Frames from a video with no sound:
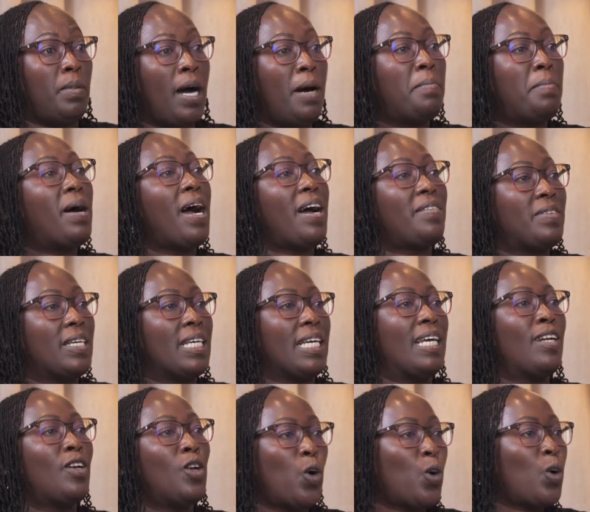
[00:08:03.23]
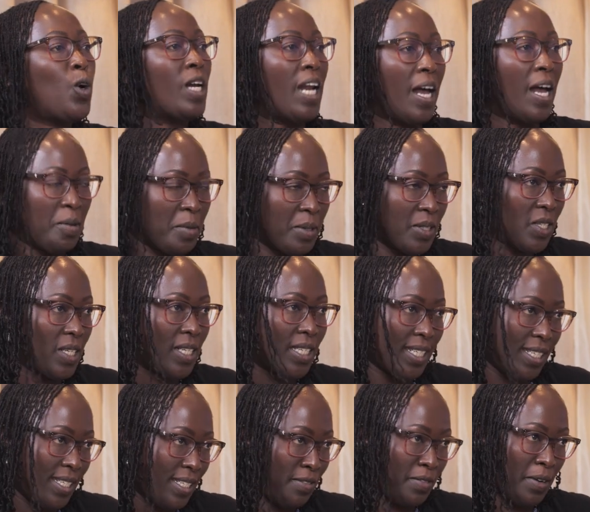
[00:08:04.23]
I'm having in local
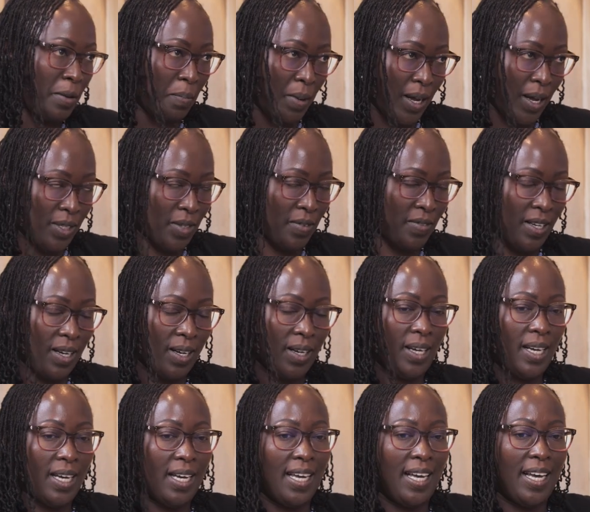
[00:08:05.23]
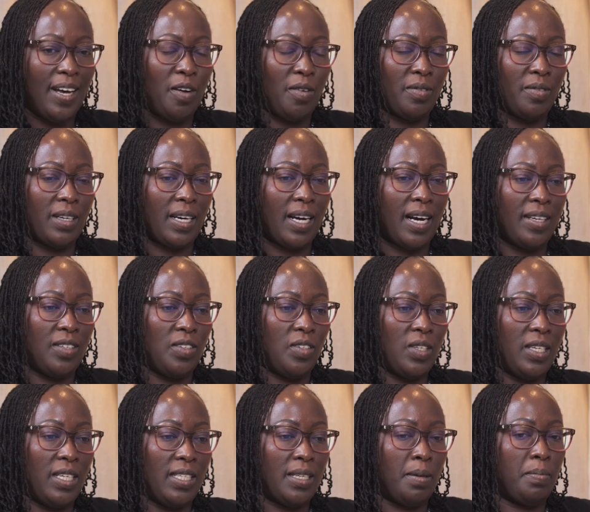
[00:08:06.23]
languages in different parts of the of the
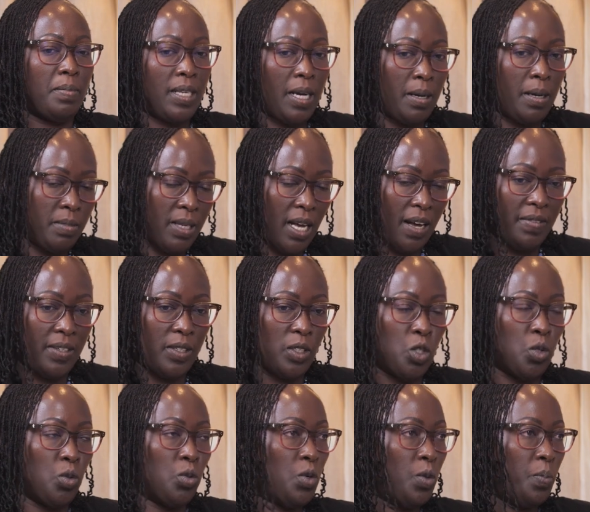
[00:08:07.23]
country, sometimes having to